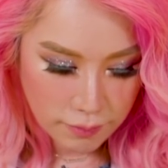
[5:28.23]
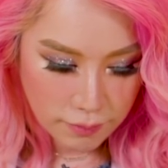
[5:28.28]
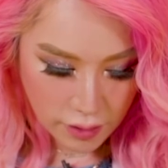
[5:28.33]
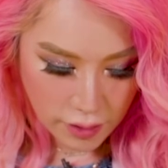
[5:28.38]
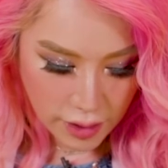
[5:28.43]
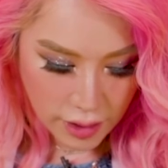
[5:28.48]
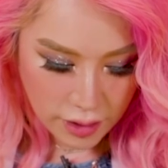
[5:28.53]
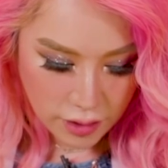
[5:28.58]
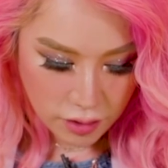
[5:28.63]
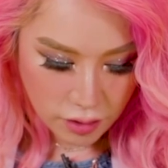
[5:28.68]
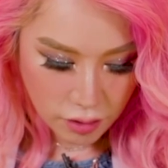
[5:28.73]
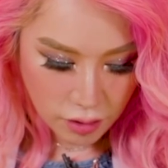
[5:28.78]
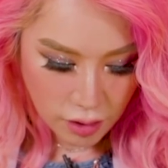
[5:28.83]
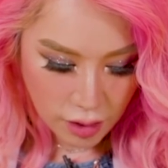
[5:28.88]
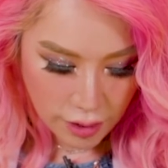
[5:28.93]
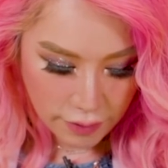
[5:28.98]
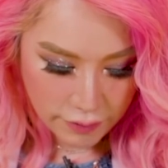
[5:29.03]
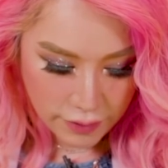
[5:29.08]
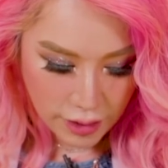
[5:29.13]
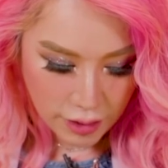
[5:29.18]
Okay, so
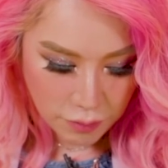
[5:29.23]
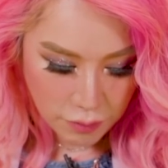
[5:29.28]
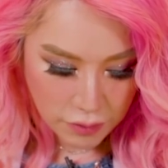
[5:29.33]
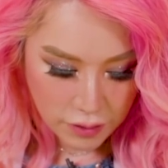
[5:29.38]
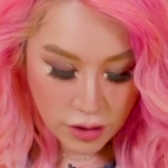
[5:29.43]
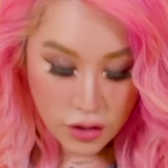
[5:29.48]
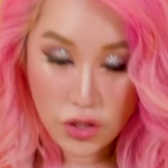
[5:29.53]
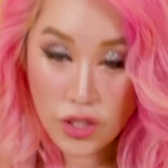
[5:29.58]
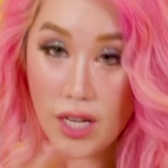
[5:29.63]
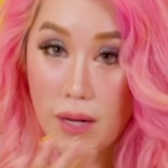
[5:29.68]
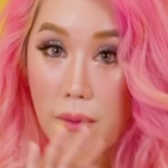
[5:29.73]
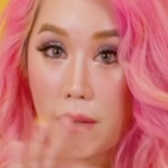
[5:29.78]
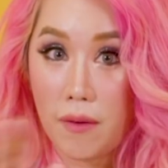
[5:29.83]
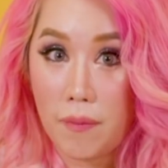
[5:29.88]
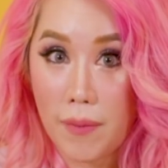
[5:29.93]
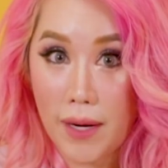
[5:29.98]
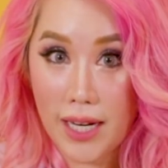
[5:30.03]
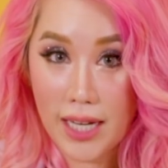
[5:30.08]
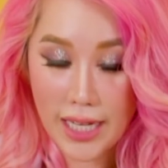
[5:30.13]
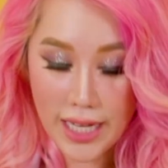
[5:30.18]
I've done with the shape
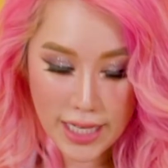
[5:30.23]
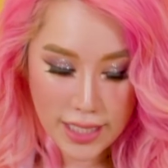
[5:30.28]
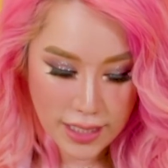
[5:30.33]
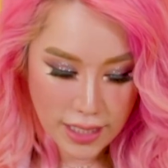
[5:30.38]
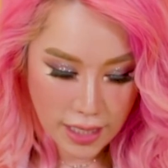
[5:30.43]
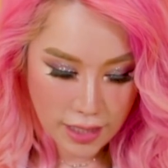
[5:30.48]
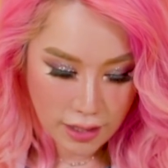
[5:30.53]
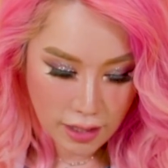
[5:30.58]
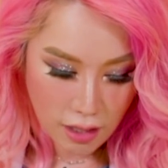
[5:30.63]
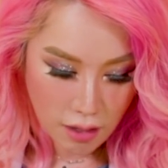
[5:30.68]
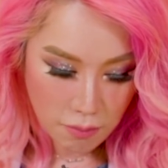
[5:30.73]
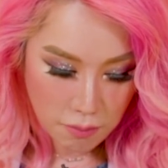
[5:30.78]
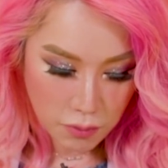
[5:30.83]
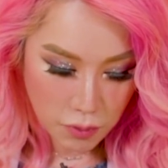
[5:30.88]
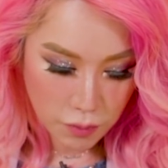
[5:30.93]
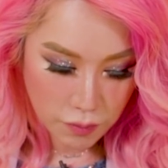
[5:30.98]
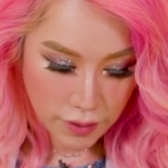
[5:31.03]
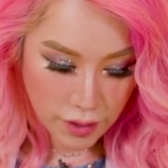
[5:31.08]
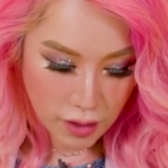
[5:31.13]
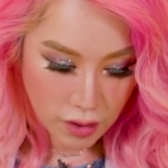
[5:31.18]
of my legs, and now I'm
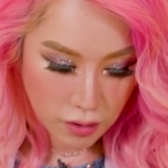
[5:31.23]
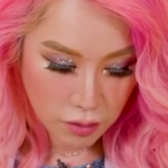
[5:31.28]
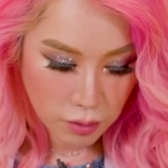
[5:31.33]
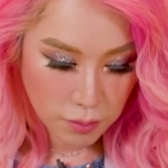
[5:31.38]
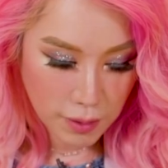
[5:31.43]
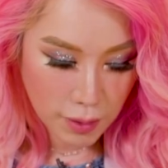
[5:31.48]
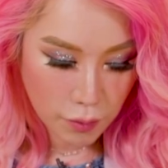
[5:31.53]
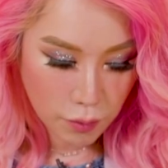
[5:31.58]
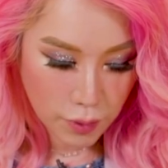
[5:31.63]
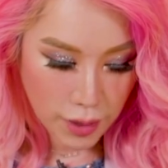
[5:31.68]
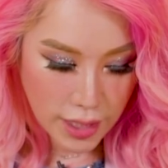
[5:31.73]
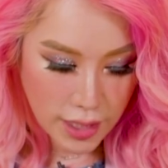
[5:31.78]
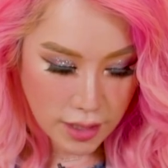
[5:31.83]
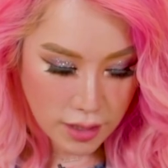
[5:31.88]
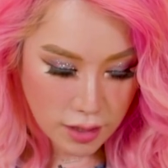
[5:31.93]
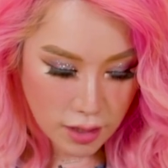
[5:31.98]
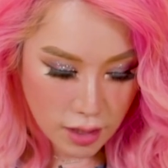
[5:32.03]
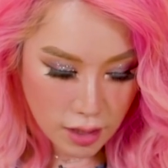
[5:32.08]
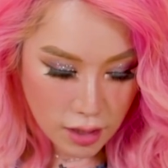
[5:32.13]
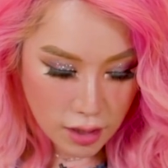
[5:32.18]
moving on to my
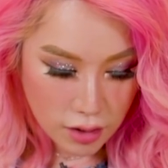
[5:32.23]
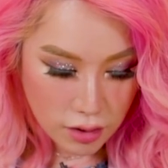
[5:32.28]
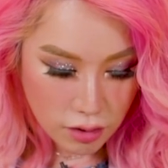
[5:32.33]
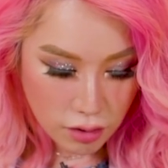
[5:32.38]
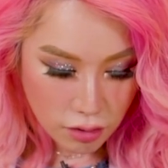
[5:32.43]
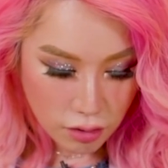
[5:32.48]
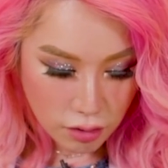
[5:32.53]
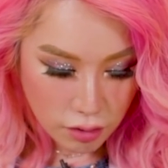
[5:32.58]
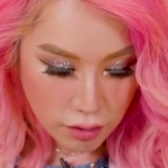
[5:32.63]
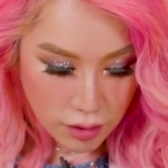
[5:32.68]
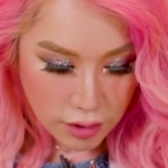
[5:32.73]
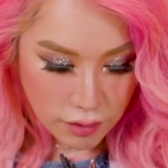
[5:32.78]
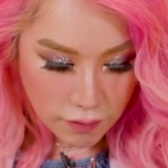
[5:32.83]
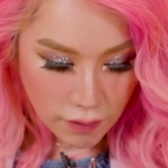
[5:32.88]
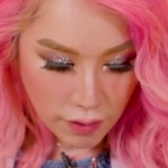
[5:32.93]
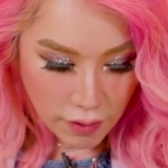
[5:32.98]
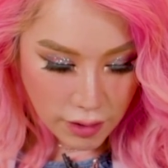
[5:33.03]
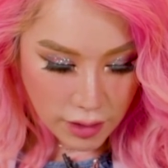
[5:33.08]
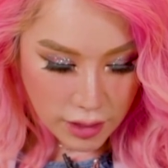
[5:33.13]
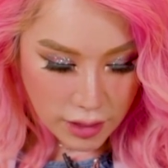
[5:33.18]
waist. So it's
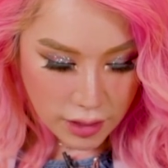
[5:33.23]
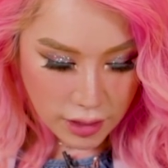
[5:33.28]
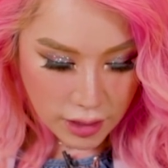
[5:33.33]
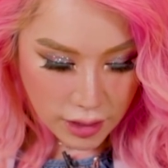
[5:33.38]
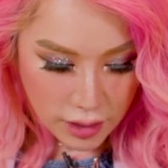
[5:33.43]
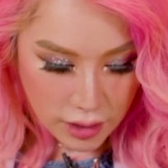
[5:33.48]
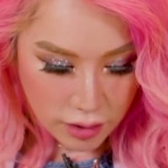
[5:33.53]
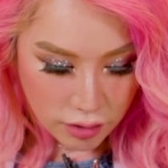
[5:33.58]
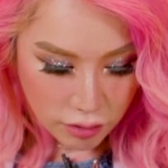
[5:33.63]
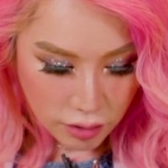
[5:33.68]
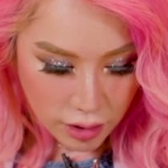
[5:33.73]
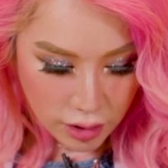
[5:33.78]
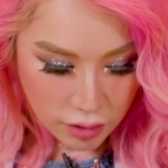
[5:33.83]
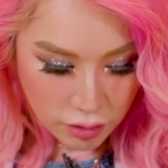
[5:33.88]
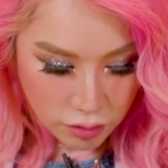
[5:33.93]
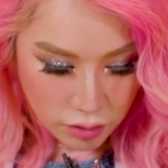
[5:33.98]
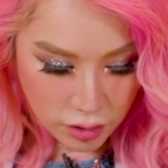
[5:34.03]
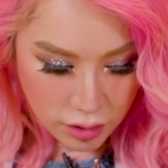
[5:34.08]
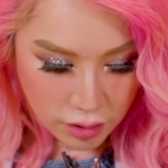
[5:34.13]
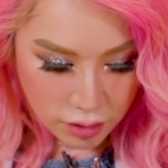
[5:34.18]
very easy, this one,
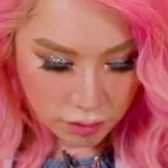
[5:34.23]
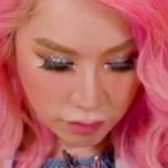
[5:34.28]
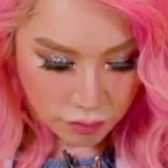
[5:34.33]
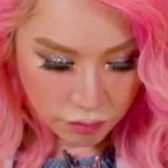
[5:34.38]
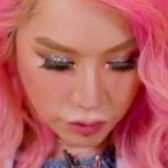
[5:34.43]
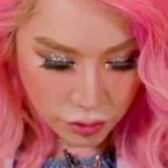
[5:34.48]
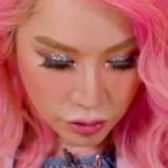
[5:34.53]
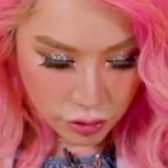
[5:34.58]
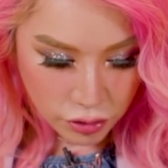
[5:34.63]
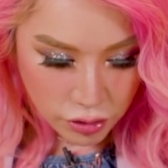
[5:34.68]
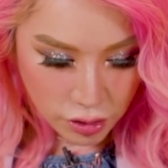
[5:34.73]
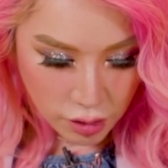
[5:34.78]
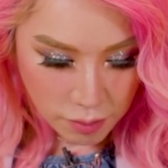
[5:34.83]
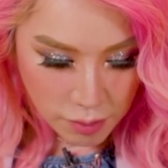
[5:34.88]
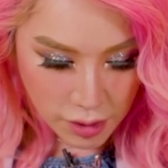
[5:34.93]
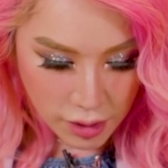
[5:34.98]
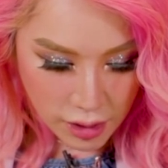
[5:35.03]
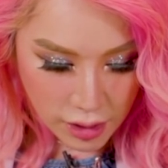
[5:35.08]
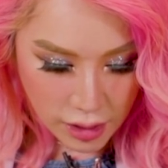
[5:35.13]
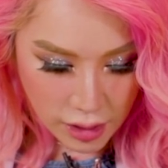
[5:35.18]
to just
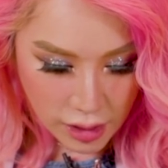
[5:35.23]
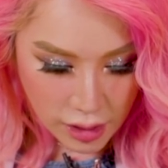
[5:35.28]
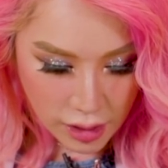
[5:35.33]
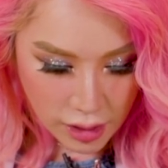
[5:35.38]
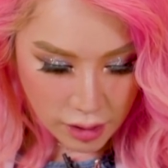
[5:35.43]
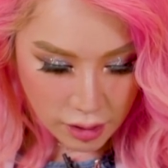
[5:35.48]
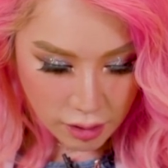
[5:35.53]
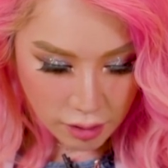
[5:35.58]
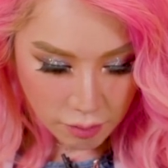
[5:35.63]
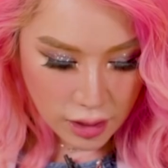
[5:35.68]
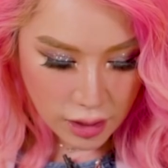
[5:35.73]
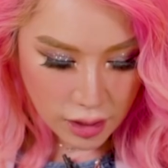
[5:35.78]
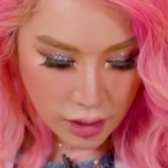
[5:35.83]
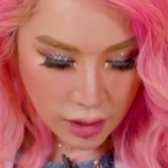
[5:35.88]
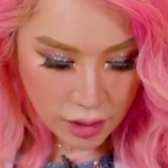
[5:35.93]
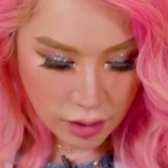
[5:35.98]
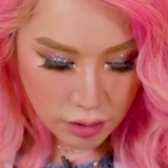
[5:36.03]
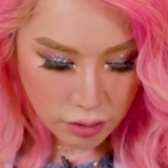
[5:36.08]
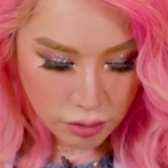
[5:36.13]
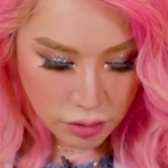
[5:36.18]
Photoshop it in.
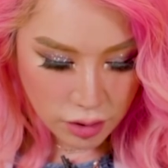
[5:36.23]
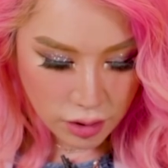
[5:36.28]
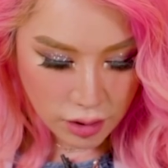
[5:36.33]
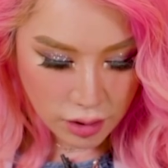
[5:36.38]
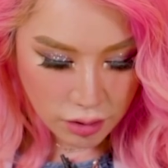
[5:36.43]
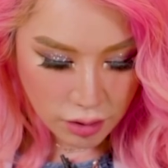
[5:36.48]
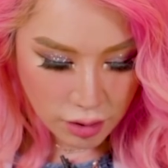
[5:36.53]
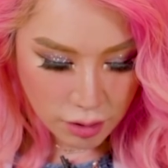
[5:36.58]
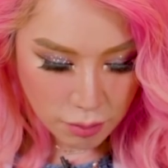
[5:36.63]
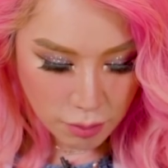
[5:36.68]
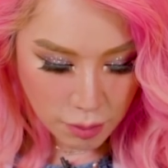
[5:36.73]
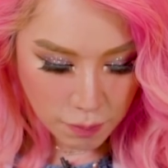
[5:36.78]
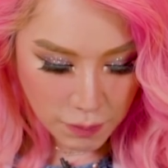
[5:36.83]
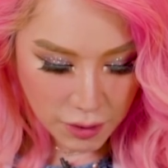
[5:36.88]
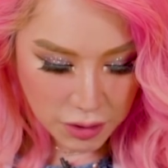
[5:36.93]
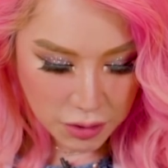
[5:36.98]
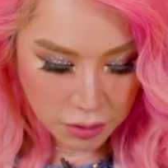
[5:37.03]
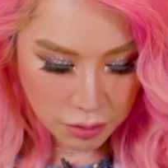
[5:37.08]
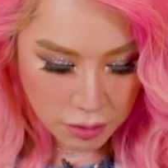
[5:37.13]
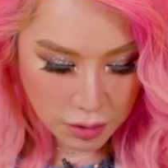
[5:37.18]
And I usually try to make
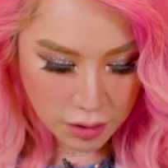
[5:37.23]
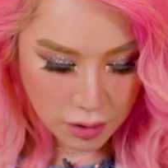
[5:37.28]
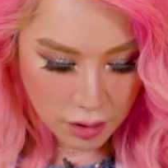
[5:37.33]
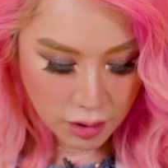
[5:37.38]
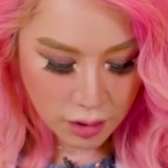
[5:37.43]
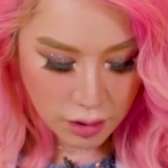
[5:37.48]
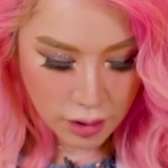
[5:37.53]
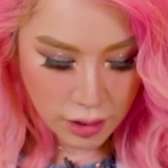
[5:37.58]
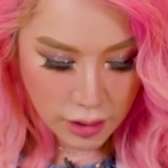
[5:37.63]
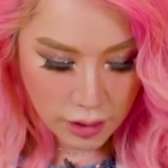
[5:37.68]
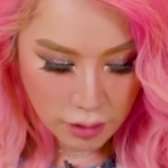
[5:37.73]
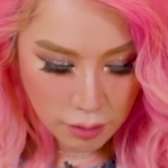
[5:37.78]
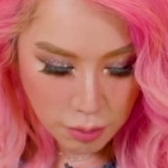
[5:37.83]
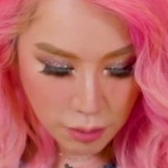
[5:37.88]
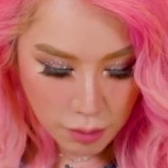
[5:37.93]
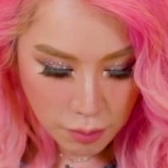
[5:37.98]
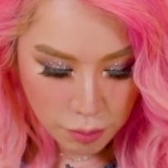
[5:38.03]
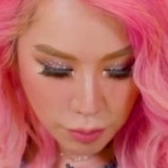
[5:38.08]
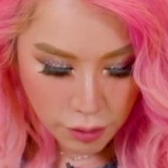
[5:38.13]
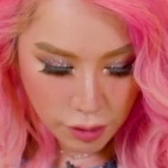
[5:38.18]
my shoulders a little
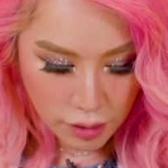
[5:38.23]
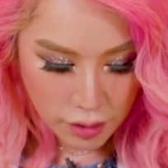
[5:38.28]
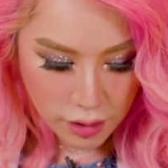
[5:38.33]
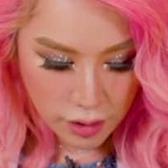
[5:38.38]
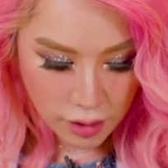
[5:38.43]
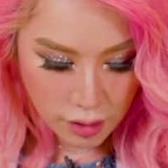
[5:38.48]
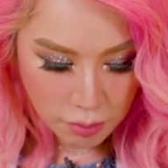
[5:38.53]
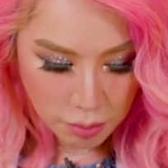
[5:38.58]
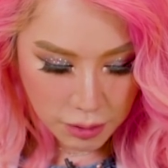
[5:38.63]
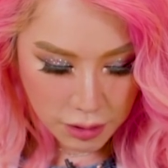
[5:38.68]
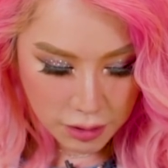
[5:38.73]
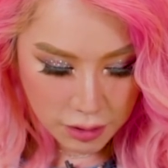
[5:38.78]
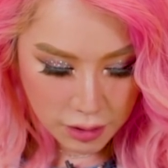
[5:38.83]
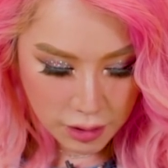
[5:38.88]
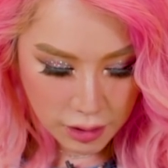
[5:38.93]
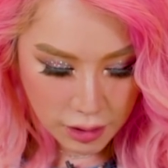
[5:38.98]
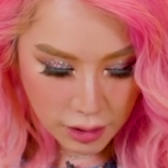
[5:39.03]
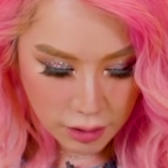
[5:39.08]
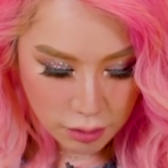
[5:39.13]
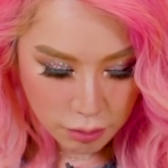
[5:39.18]
bit broader because
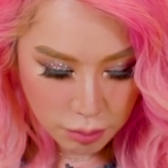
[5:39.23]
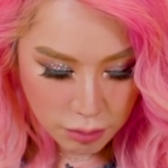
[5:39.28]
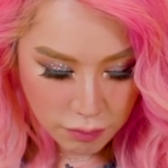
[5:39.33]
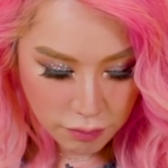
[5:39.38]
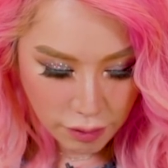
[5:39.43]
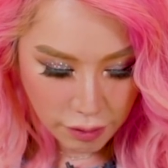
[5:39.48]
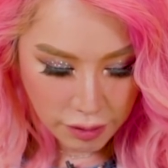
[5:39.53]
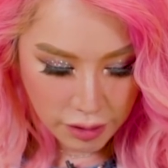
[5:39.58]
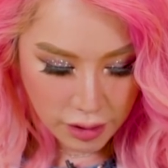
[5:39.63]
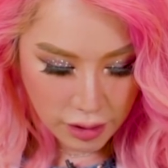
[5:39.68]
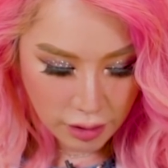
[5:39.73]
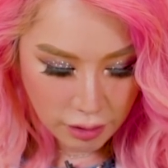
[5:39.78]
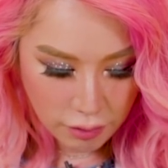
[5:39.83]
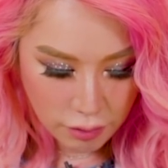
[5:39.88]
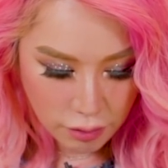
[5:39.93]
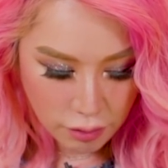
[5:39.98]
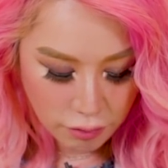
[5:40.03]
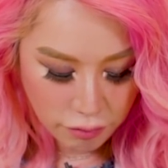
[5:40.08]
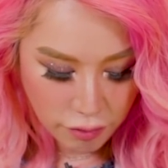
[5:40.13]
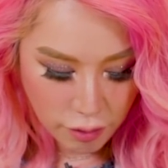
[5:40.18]
they tend to be very
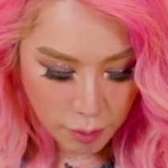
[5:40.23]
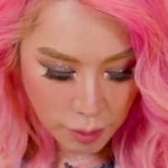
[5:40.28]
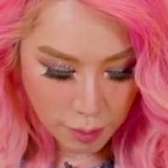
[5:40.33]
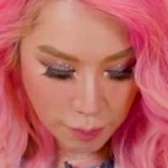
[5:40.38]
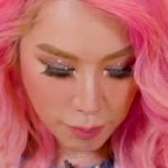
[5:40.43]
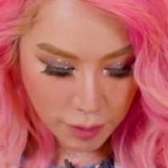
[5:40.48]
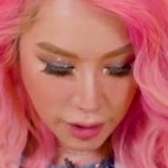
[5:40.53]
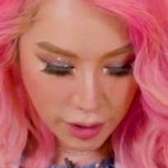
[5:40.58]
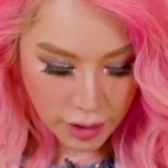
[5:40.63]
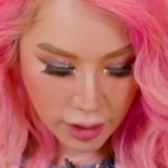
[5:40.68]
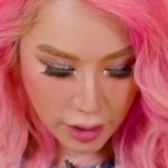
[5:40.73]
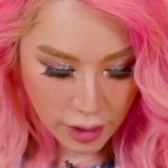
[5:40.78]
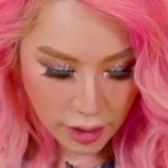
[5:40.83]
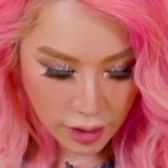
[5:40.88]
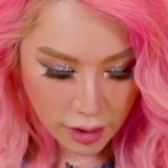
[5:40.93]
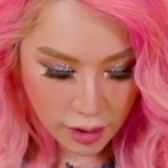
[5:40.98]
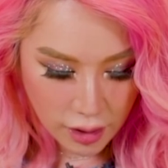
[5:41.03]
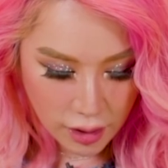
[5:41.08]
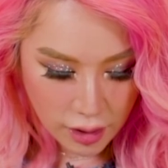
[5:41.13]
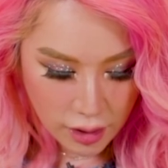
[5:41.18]
narrow for my big
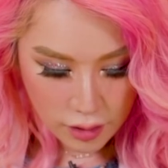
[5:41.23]
head.